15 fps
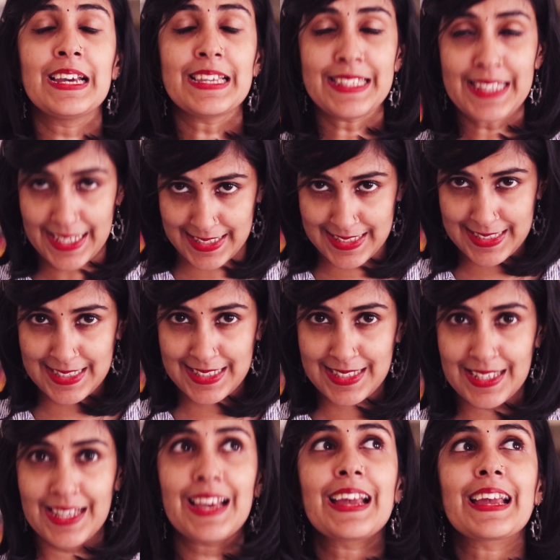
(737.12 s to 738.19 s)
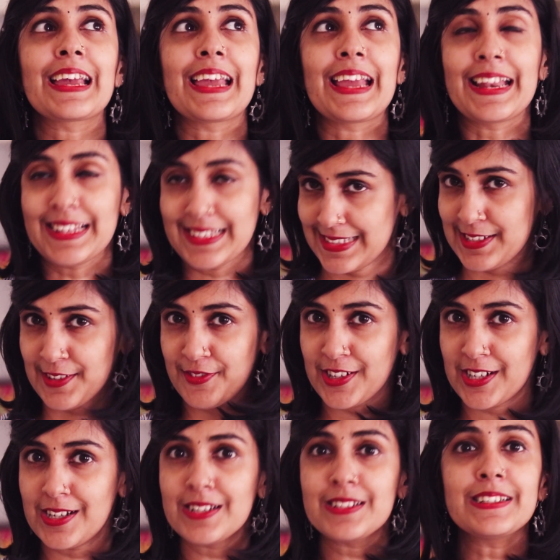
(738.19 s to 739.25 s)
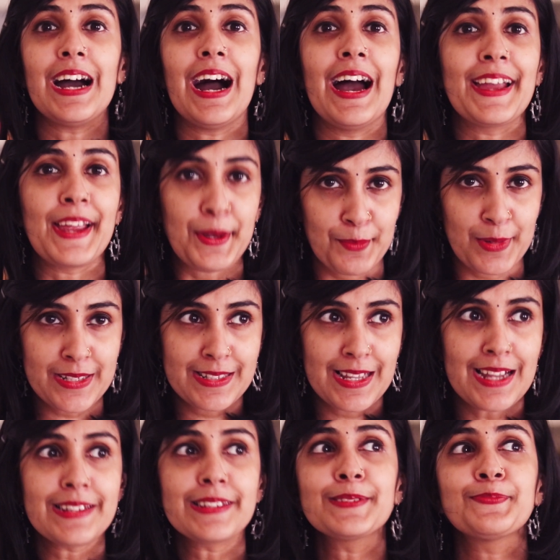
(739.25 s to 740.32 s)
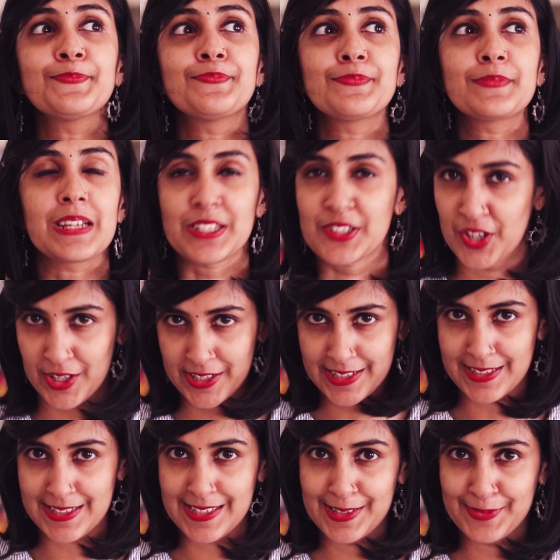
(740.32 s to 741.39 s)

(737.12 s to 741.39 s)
yes, it is difficult. I admit that. It's not easy.